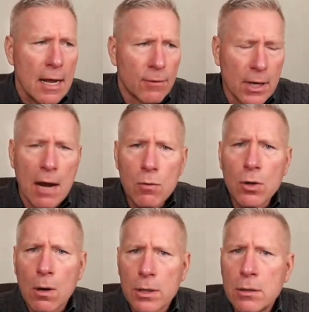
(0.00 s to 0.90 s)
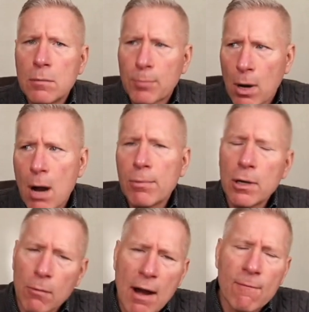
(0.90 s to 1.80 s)
then I would argue probably
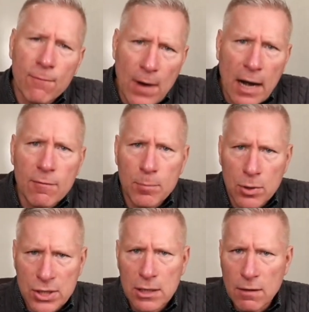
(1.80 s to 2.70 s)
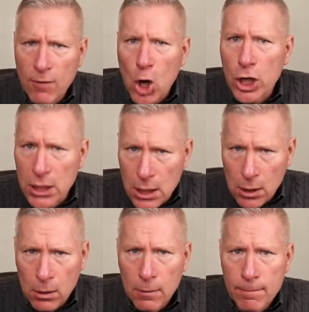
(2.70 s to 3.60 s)
around 5% of our
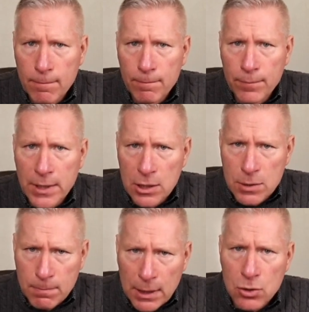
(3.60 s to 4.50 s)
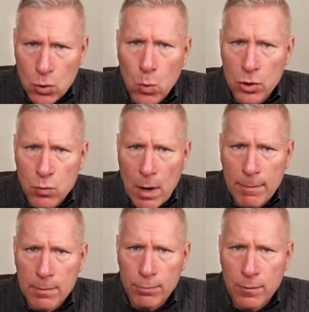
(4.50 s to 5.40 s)
year is spent towards
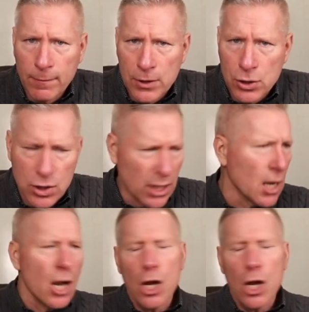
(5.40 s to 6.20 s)
weapon proficiency.